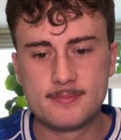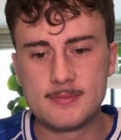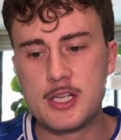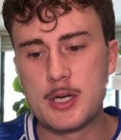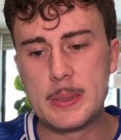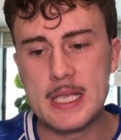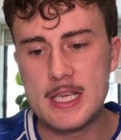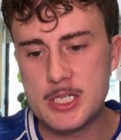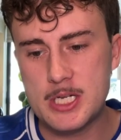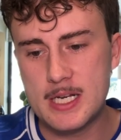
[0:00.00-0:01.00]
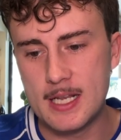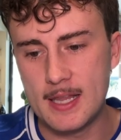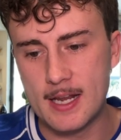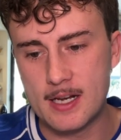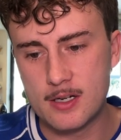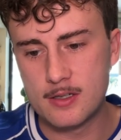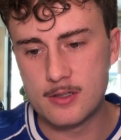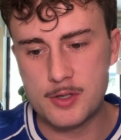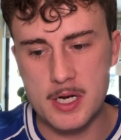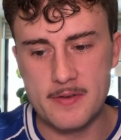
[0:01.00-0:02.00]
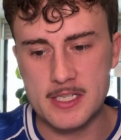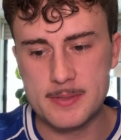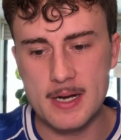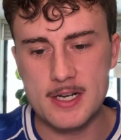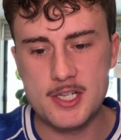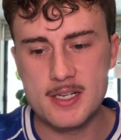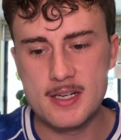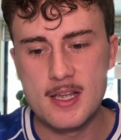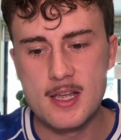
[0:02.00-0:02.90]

interpretation and like creative expression.